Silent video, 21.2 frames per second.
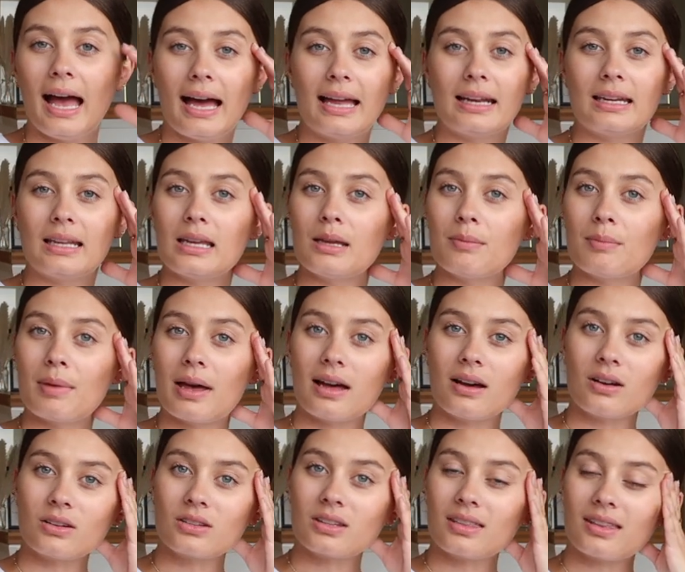and
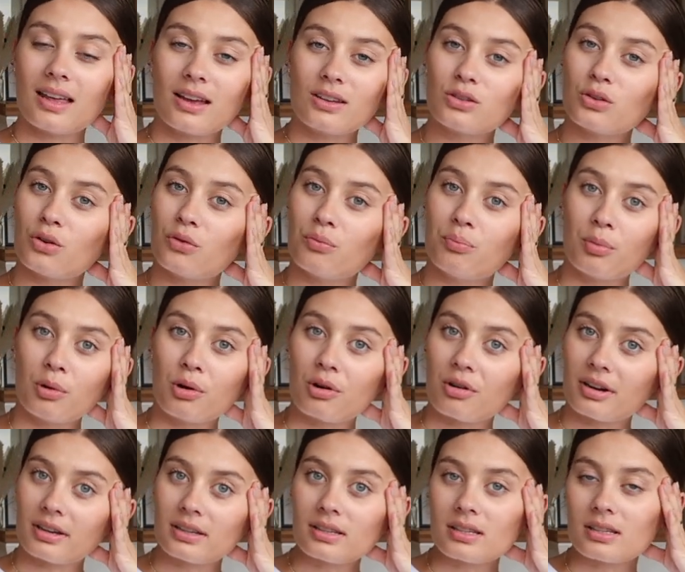emails and that sort of
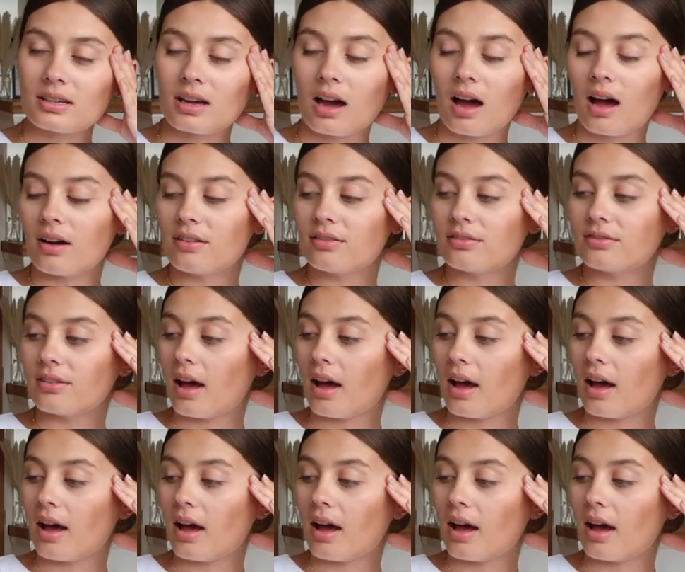boring stuff.